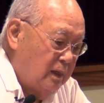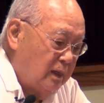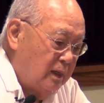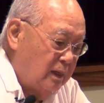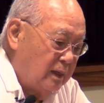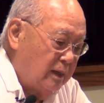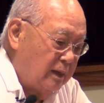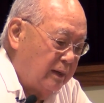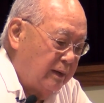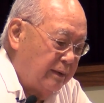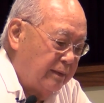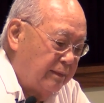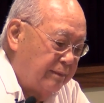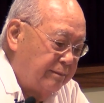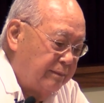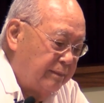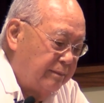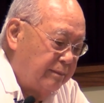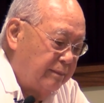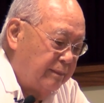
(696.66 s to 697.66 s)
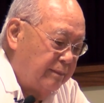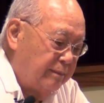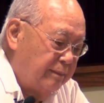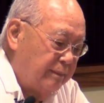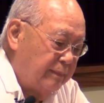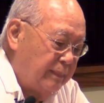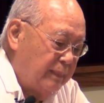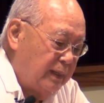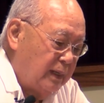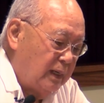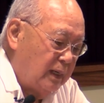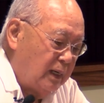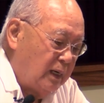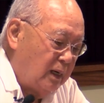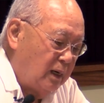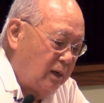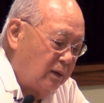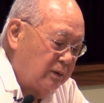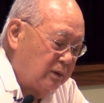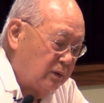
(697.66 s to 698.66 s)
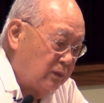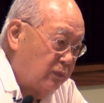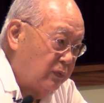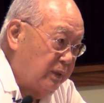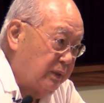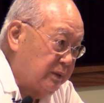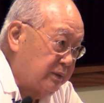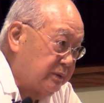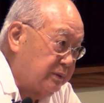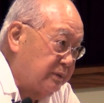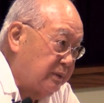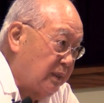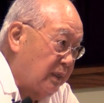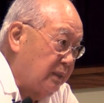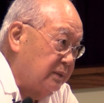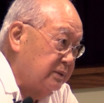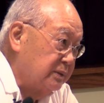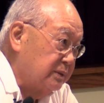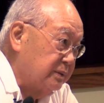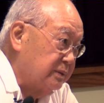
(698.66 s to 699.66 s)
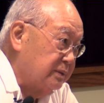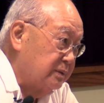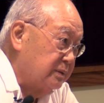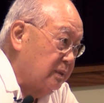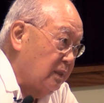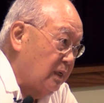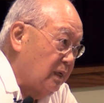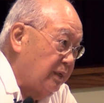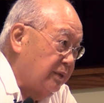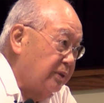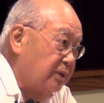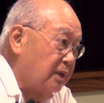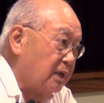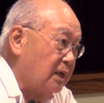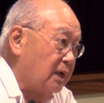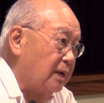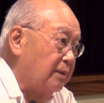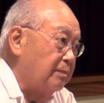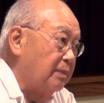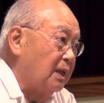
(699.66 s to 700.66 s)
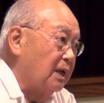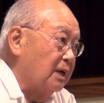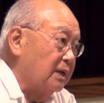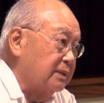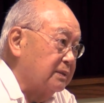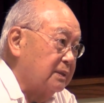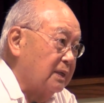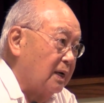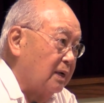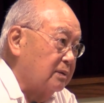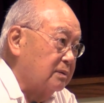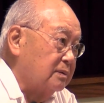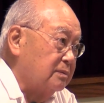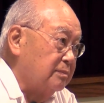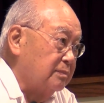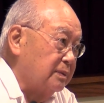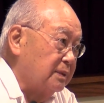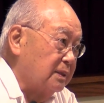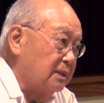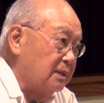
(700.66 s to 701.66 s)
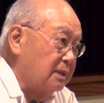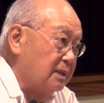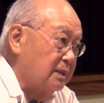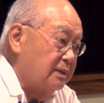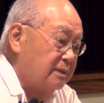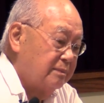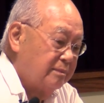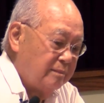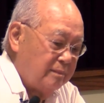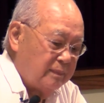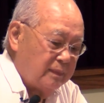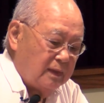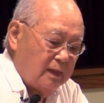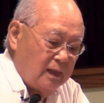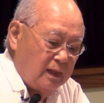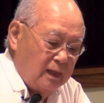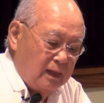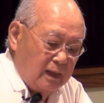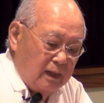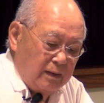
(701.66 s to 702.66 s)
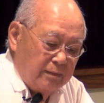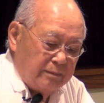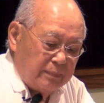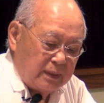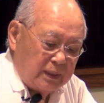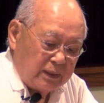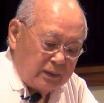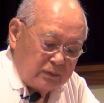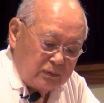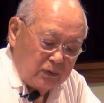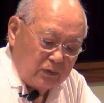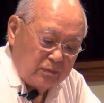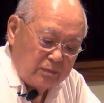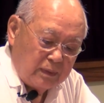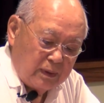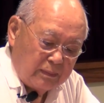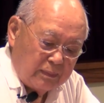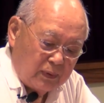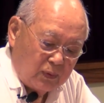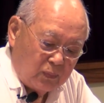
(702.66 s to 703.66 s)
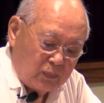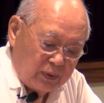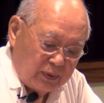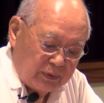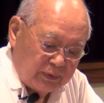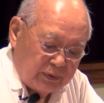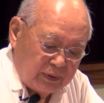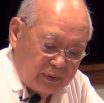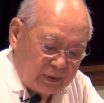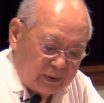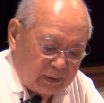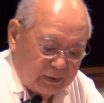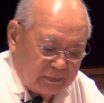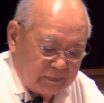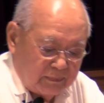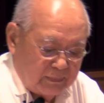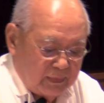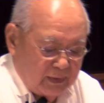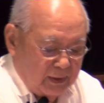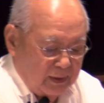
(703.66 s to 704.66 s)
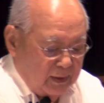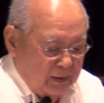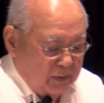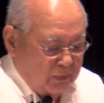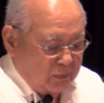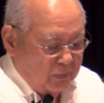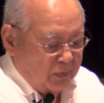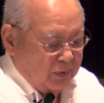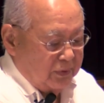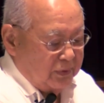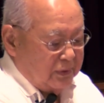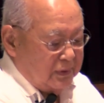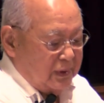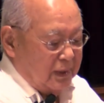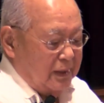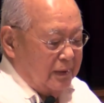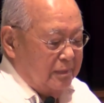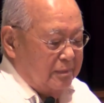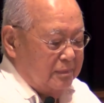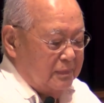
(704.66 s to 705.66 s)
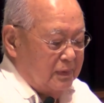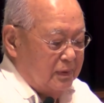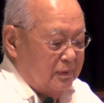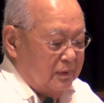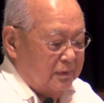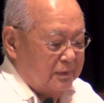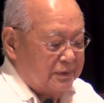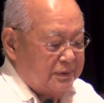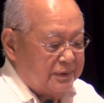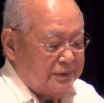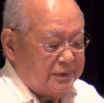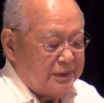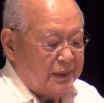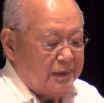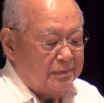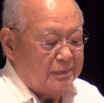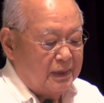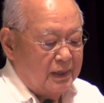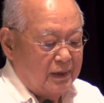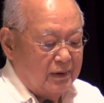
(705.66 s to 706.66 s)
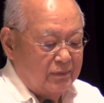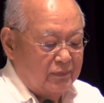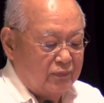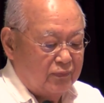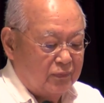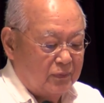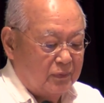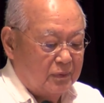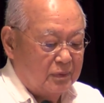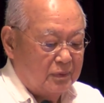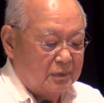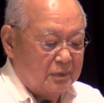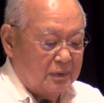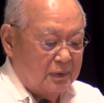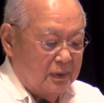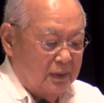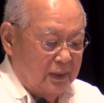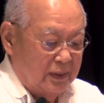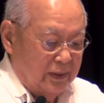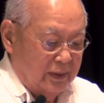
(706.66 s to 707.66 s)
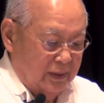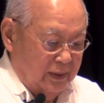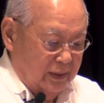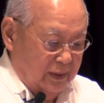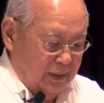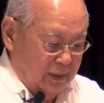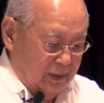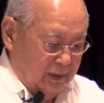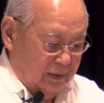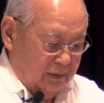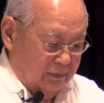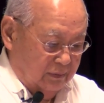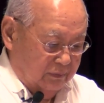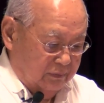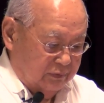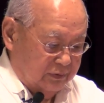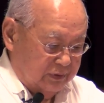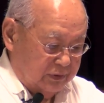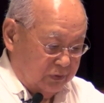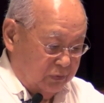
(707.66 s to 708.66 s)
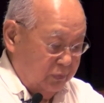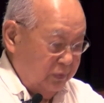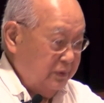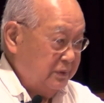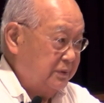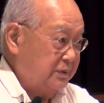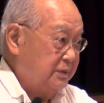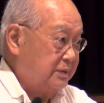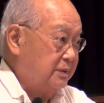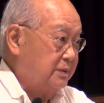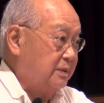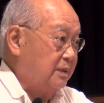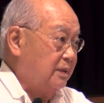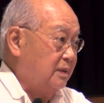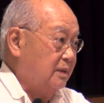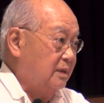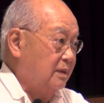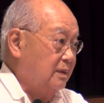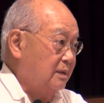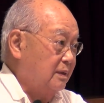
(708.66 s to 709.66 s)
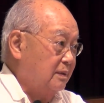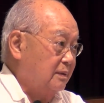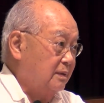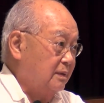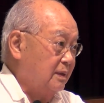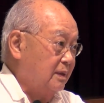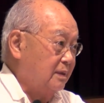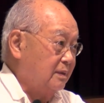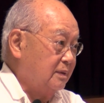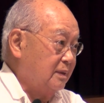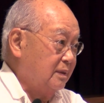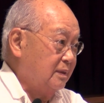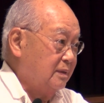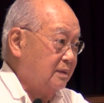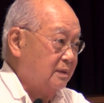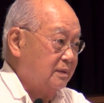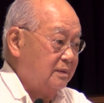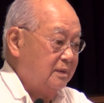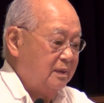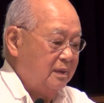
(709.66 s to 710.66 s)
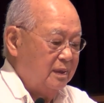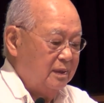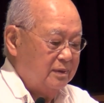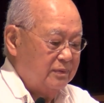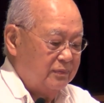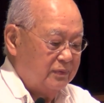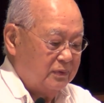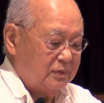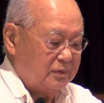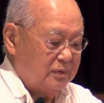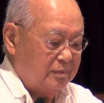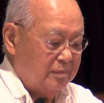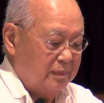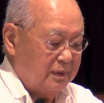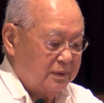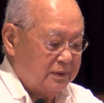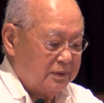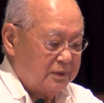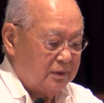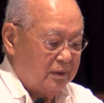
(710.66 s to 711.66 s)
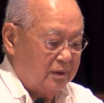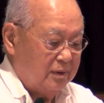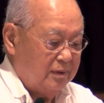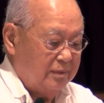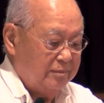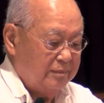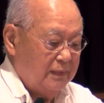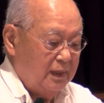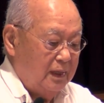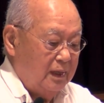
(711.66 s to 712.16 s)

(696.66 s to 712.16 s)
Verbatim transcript: Um, all the rest, I just, I think I blocked out completely. But I do remember one thing. One time there were semi-full of squids that they delivered the Missile